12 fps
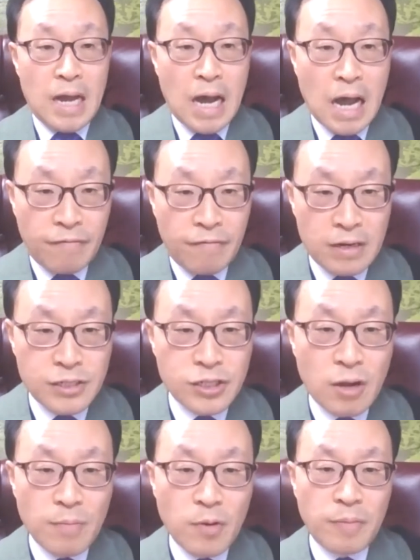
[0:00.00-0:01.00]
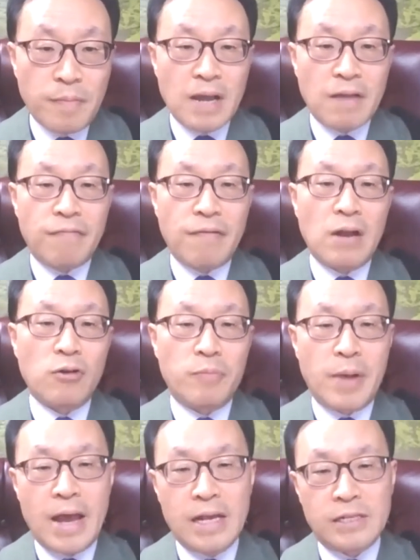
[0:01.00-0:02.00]
I've heard some of my fellow
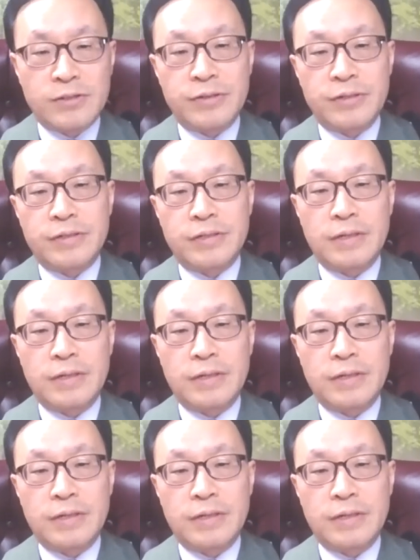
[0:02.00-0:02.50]
pastors,